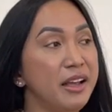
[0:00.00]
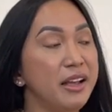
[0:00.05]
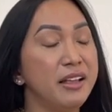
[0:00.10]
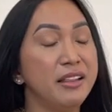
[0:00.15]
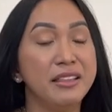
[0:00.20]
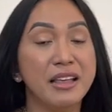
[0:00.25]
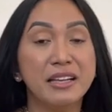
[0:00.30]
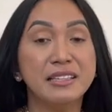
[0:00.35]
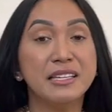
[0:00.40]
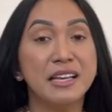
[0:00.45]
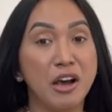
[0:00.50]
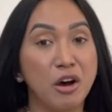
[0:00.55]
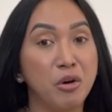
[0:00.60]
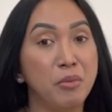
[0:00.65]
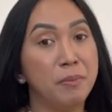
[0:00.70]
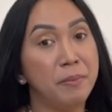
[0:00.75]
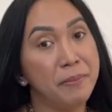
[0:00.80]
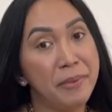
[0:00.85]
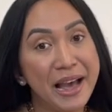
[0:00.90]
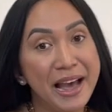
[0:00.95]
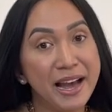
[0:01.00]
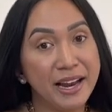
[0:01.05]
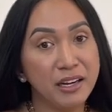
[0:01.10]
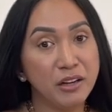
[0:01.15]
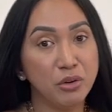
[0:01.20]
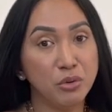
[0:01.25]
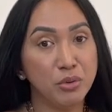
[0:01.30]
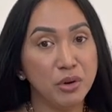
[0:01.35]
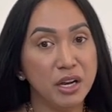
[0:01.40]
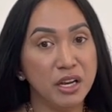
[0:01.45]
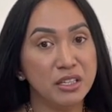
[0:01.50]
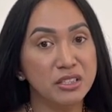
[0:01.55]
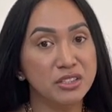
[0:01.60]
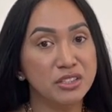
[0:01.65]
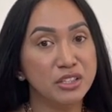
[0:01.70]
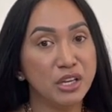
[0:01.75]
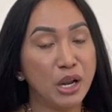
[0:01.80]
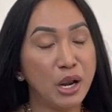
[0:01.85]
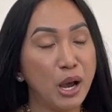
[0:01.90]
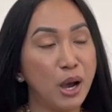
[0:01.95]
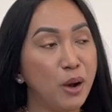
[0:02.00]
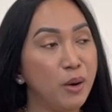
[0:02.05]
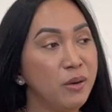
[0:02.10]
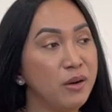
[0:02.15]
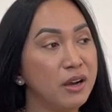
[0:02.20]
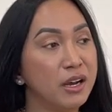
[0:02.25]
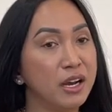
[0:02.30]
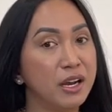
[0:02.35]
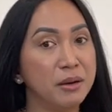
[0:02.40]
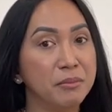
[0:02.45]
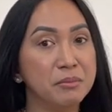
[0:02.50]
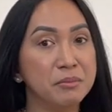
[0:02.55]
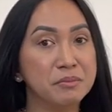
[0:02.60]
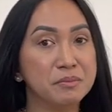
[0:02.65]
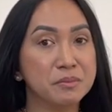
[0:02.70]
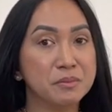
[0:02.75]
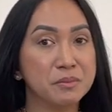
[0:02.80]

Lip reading: That's how bad it was, you know.